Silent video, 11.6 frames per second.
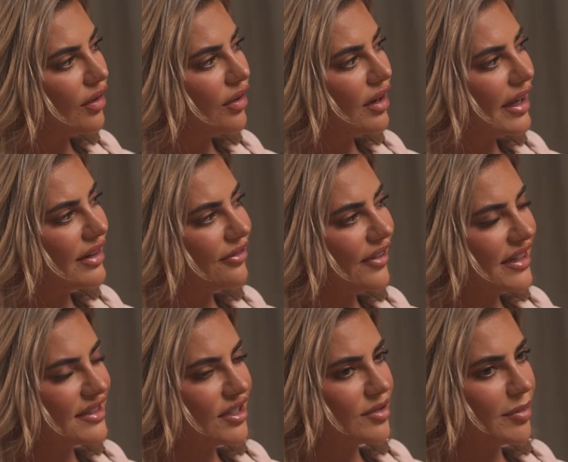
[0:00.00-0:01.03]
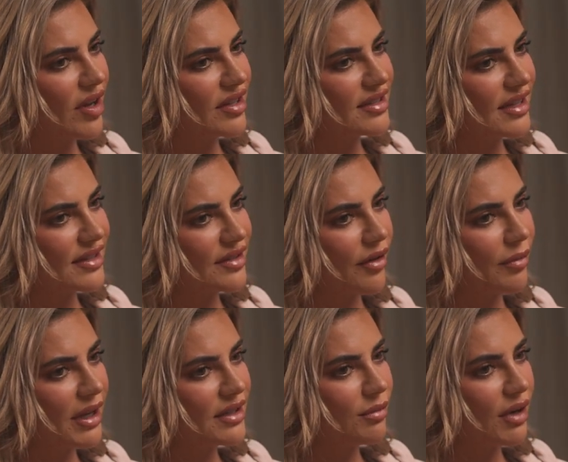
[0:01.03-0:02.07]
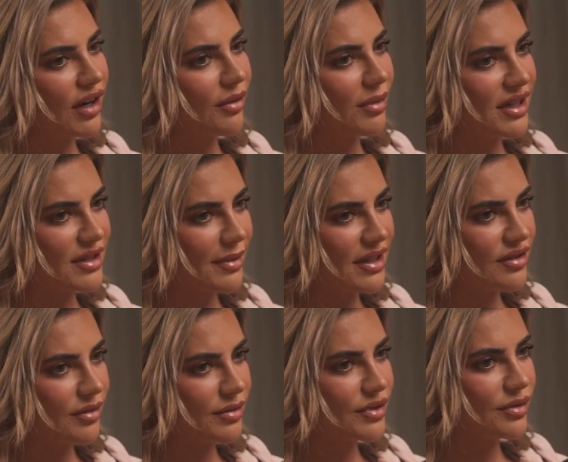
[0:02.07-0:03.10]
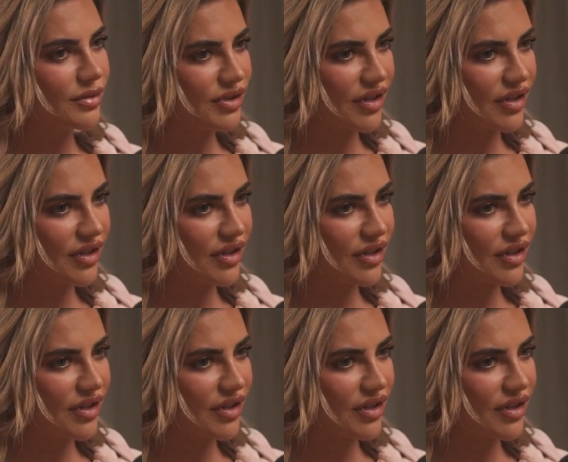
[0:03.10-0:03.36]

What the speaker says: Or like fetish party. So one of the ones I went to was Torture